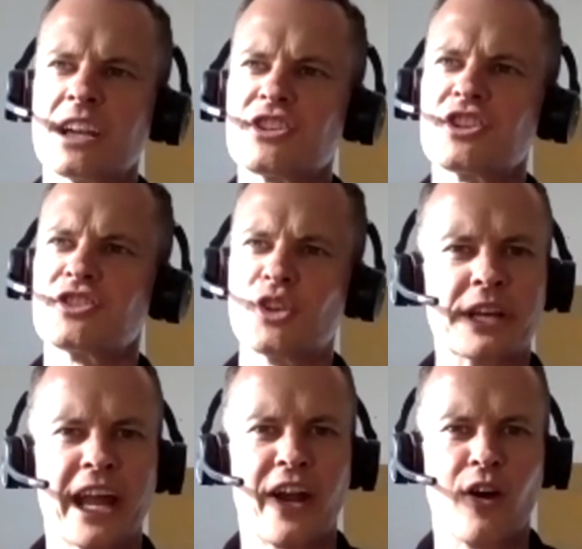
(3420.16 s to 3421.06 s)
so let's just do
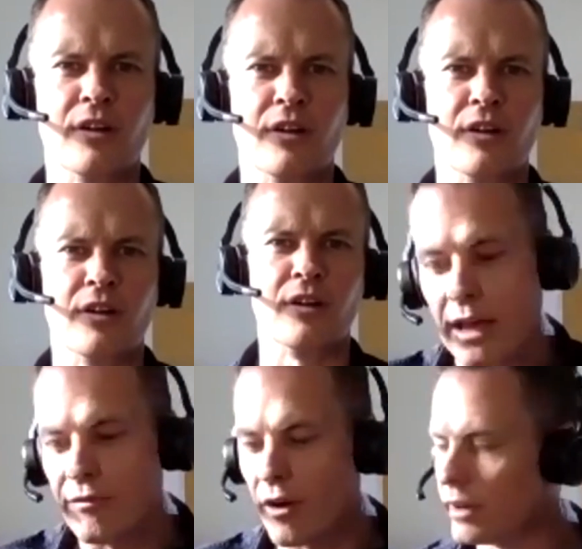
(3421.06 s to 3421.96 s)
it and get it over. I'm like,
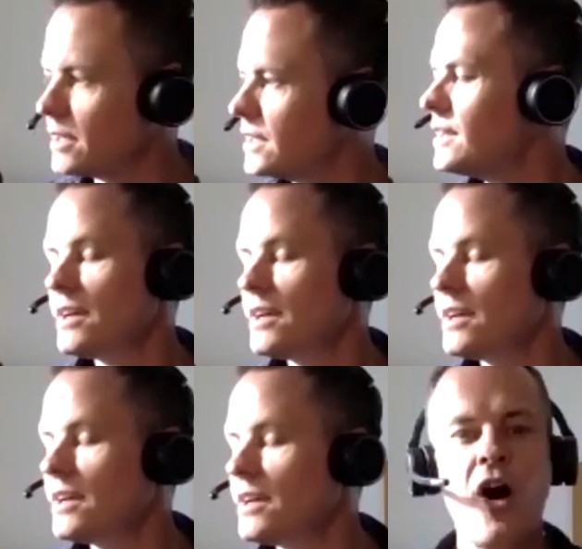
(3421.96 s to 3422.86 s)
okay, fine.
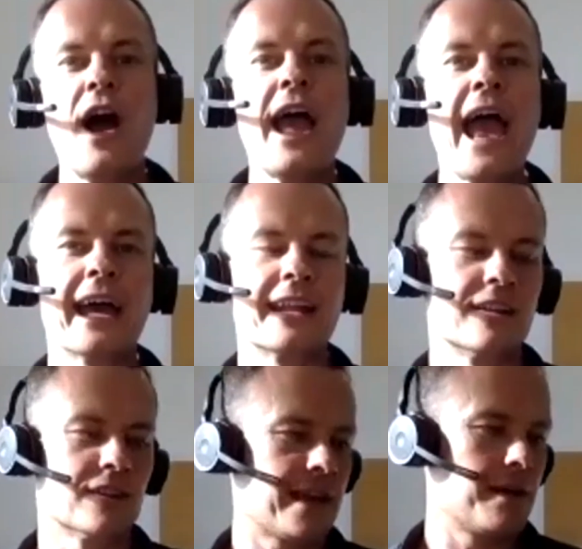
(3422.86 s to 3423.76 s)
So I
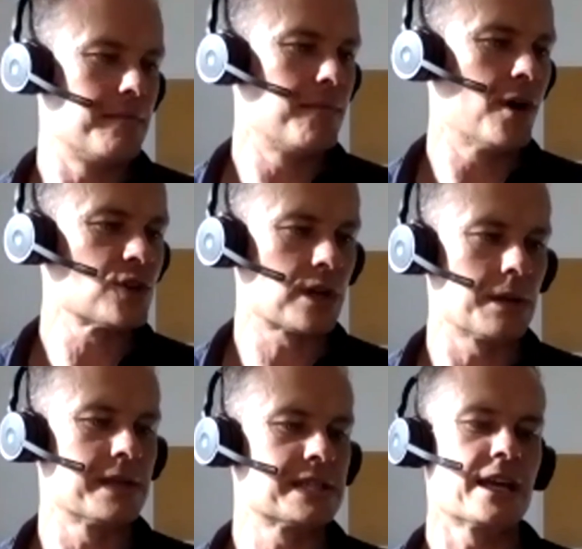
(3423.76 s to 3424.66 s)
had like my
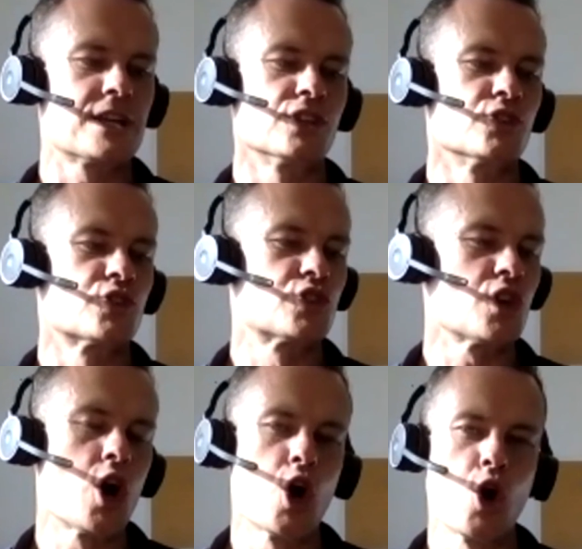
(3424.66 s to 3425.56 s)
documentation
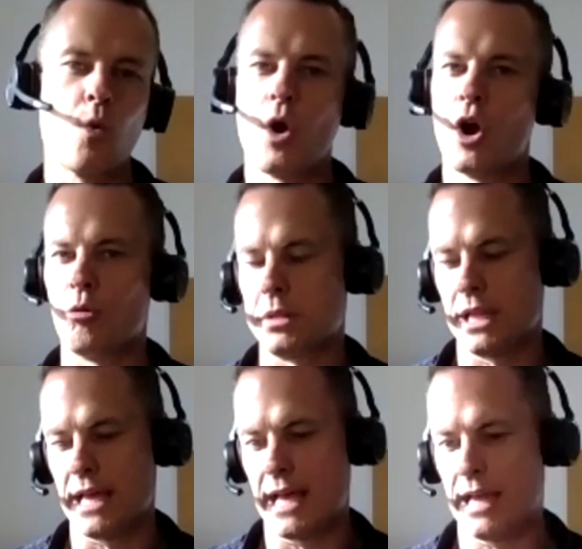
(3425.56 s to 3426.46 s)
so well
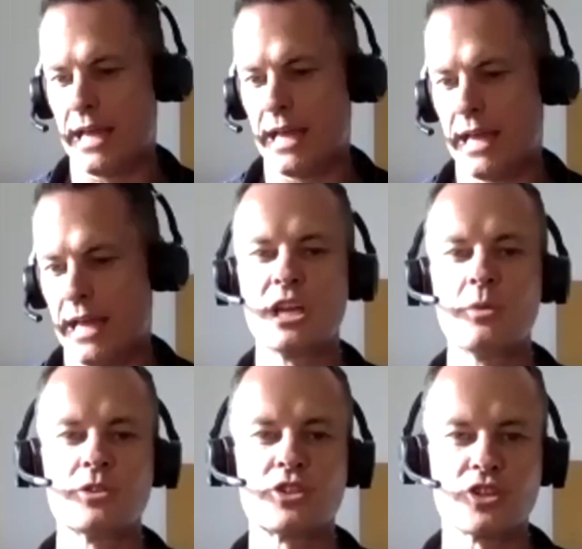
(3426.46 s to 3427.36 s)
planned, and
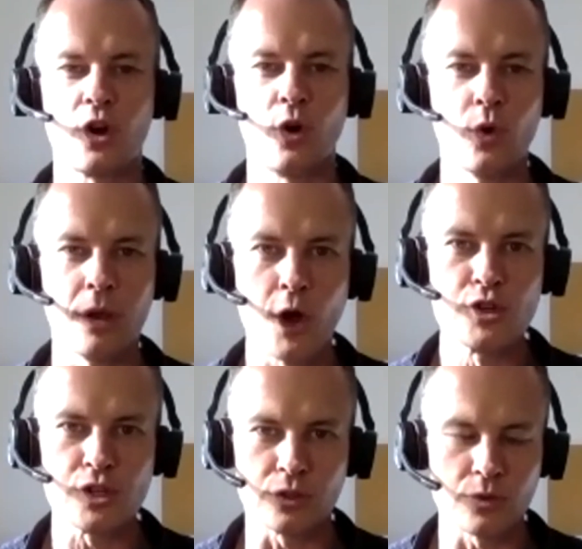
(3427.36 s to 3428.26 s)
she was just all
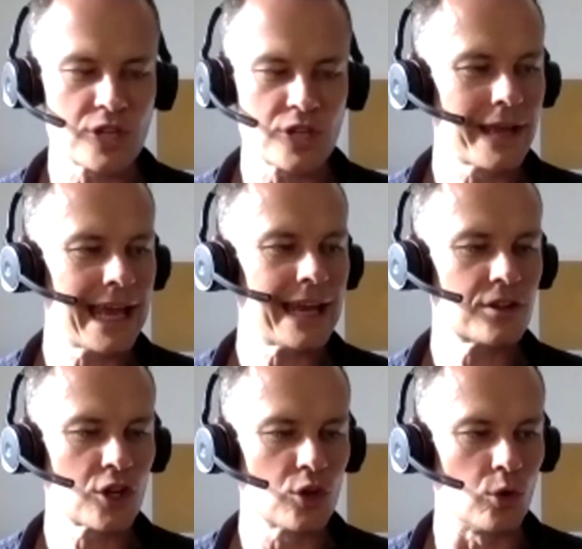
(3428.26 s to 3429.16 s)
emotional. So we get
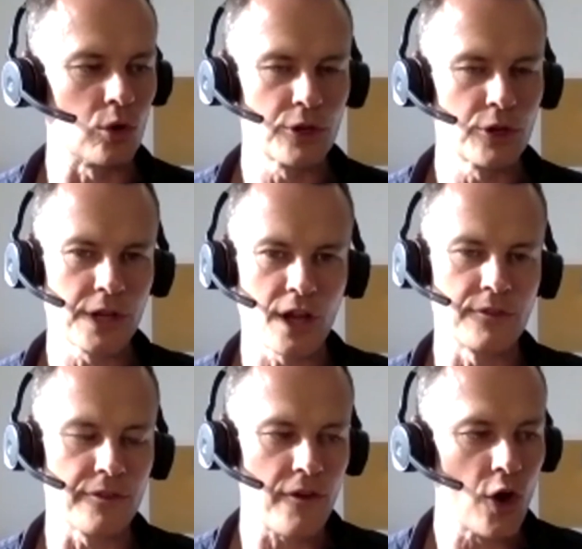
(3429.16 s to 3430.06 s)
to court, we're doing it
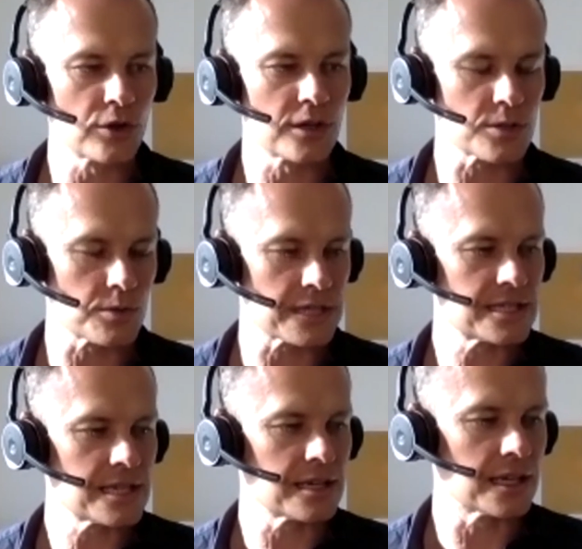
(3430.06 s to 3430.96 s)
over the phone because it was
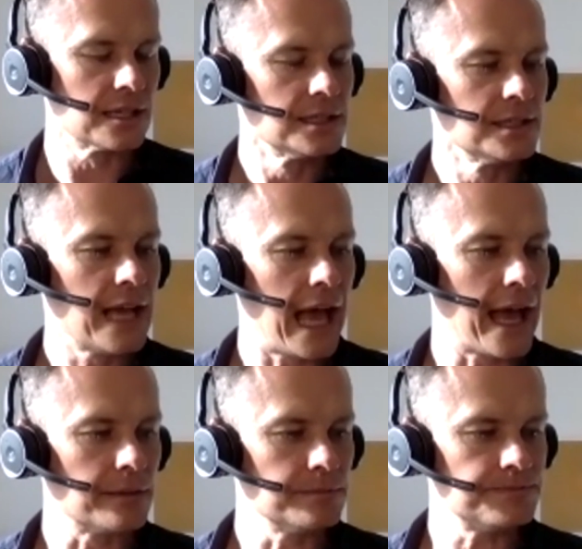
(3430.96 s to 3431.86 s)
in Sydney,
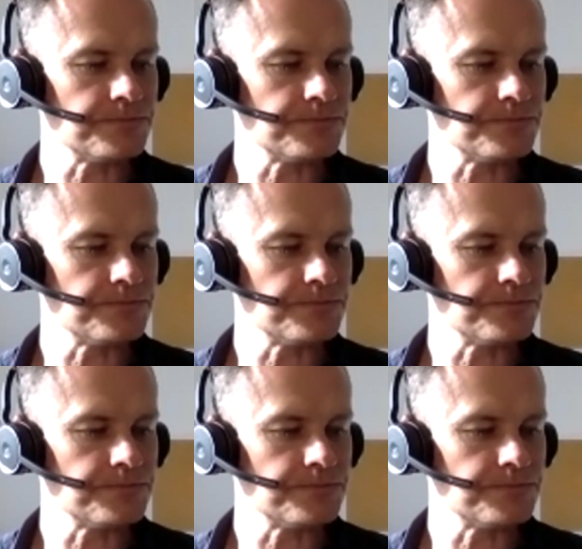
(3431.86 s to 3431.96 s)
and